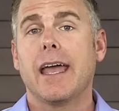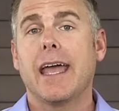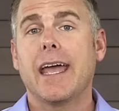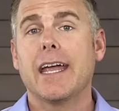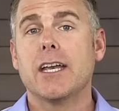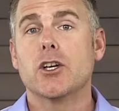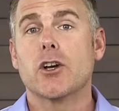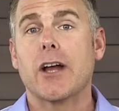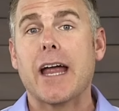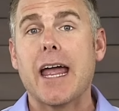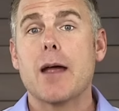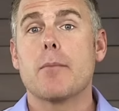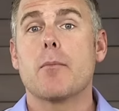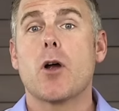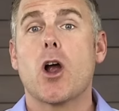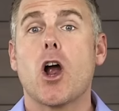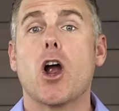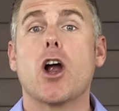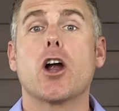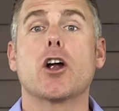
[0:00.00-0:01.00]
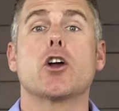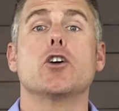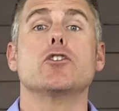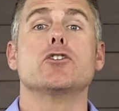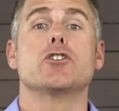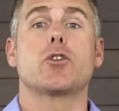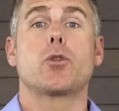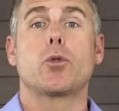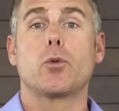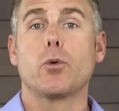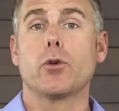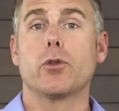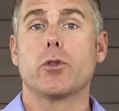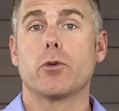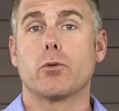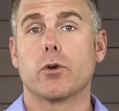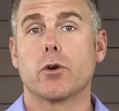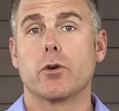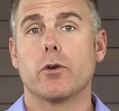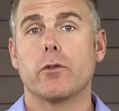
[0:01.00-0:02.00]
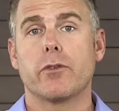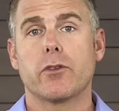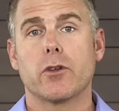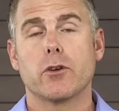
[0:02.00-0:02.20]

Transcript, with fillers: and your MRR goes through the roof.